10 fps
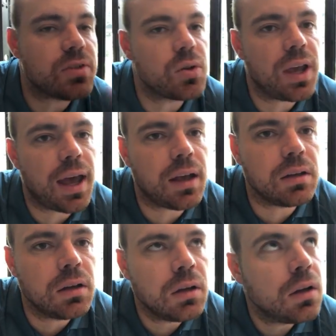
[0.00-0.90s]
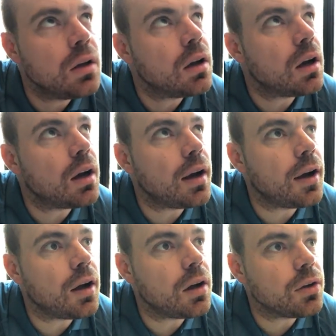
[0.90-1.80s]
So you had
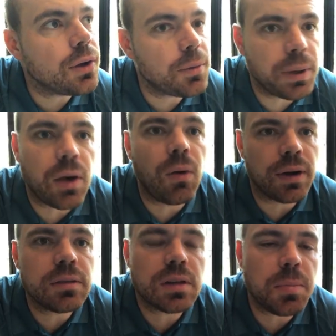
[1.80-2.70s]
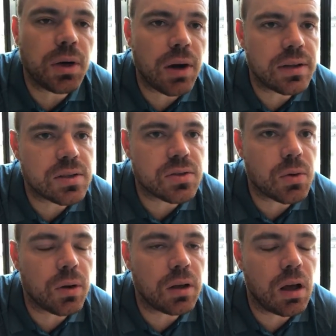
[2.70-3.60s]
Bitcoin that had been around since
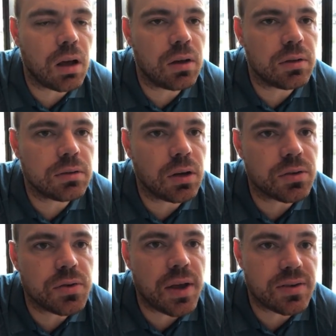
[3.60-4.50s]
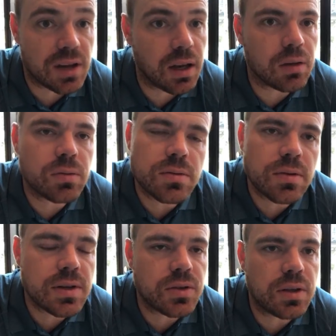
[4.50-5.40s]
2008,
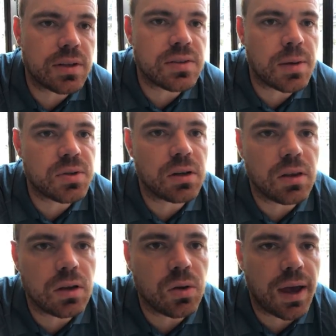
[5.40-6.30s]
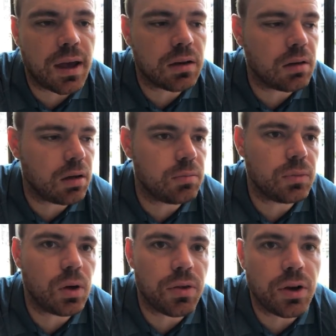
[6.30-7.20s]
essentially the inception, and then you had
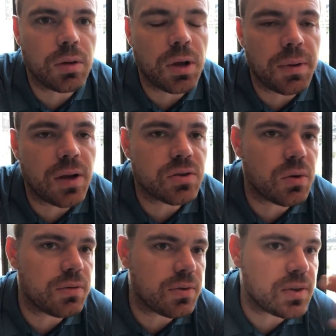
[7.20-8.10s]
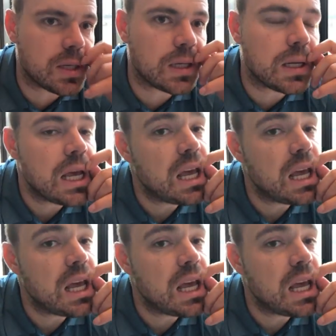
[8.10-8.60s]
Ethereum coming out in 2015.